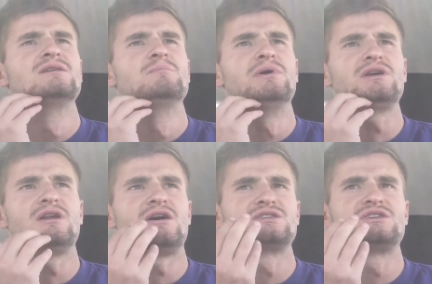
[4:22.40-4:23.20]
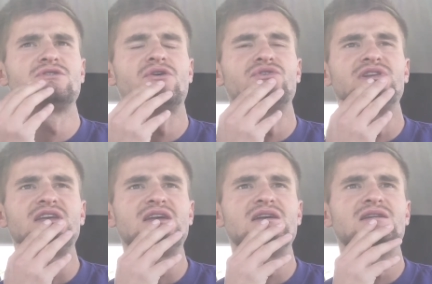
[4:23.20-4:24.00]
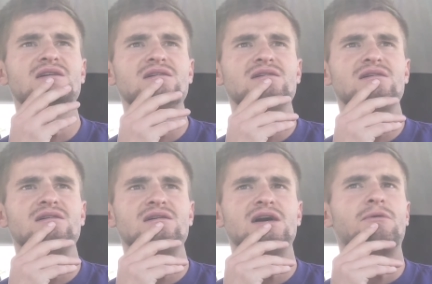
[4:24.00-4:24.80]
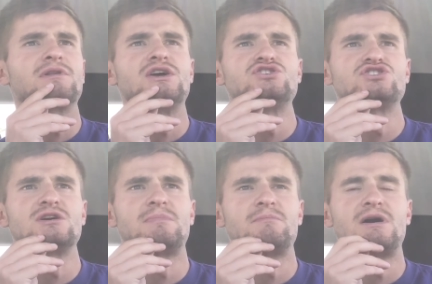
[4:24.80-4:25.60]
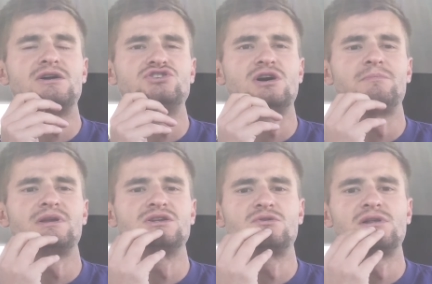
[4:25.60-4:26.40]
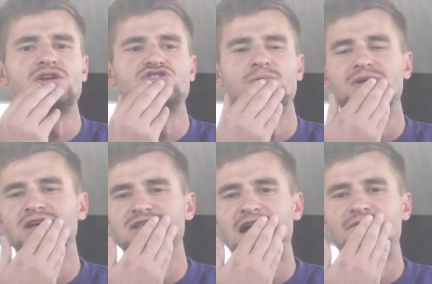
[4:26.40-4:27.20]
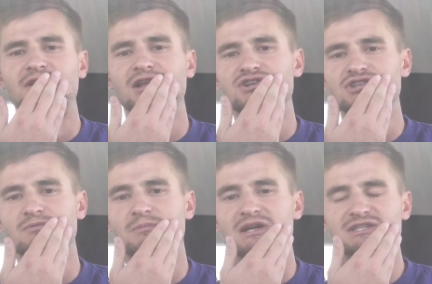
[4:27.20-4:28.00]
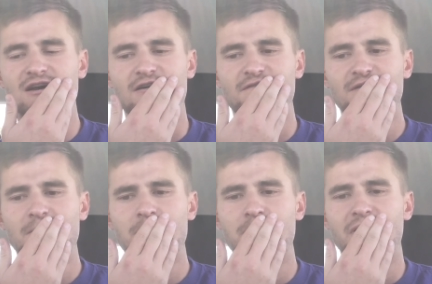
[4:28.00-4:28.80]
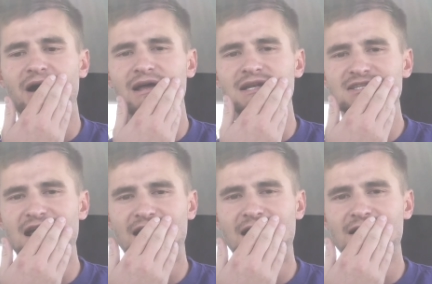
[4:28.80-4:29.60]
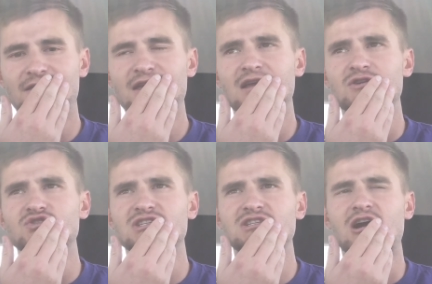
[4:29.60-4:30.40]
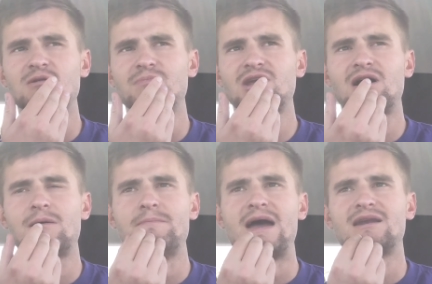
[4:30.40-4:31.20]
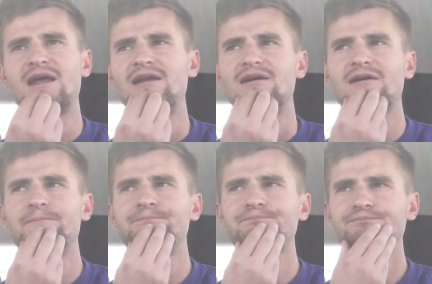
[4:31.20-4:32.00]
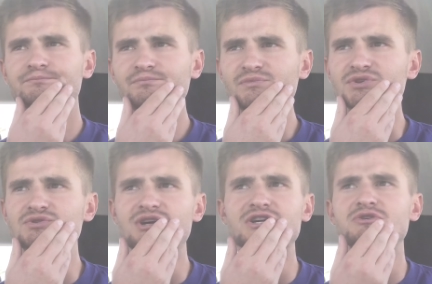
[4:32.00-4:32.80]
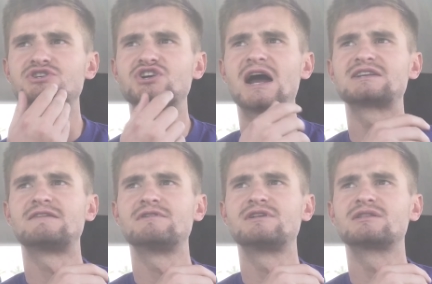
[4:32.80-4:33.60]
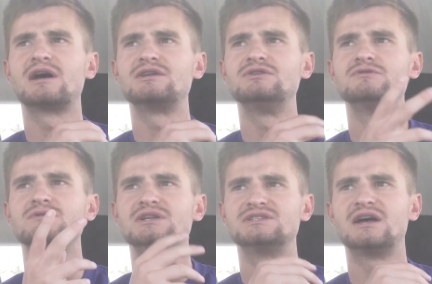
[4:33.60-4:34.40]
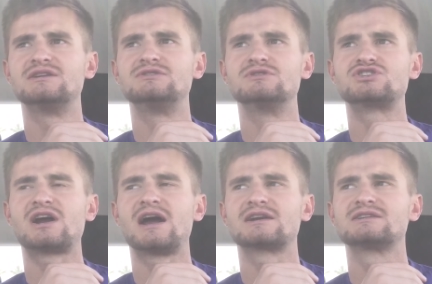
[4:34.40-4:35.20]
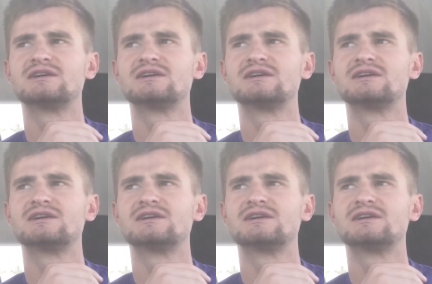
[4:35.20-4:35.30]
But I still don't need a relationship. I'm not jumping into a relationship because I have a relationship with myself. But it's that kind of thing. You just start to become magnetic. You start to attract everything that you intended to attract.